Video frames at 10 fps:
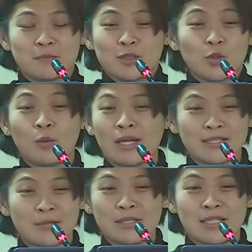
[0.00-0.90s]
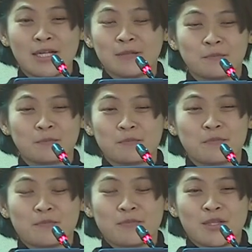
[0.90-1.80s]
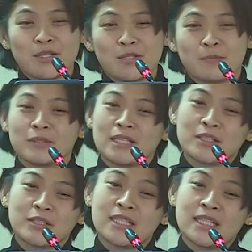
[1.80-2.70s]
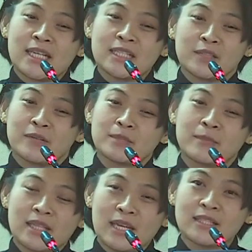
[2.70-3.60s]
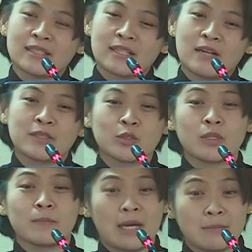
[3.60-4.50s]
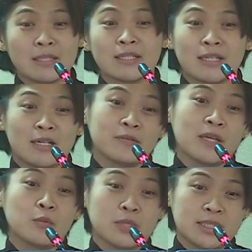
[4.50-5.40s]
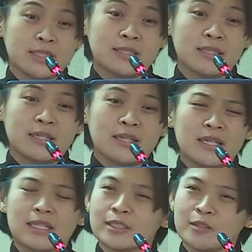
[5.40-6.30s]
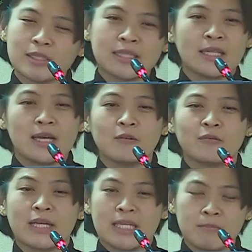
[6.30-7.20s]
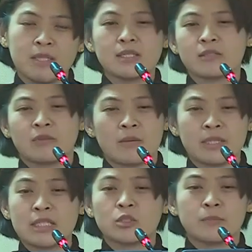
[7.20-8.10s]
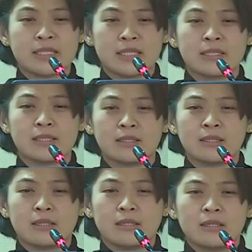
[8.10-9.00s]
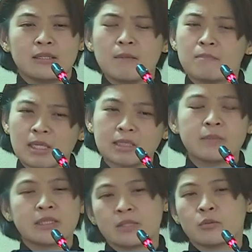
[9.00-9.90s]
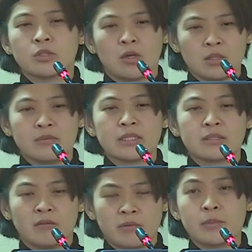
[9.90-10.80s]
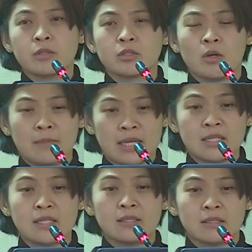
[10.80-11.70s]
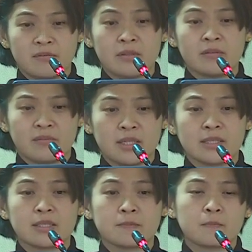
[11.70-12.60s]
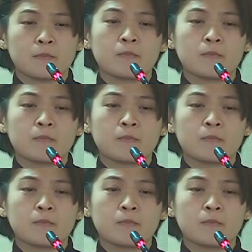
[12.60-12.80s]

So what can be done? The Protection Against Harassment Act covers only public healthcare workers. It does not allow for immediate remedies to be taken. There must be zero tolerance of abuse on many different fronts.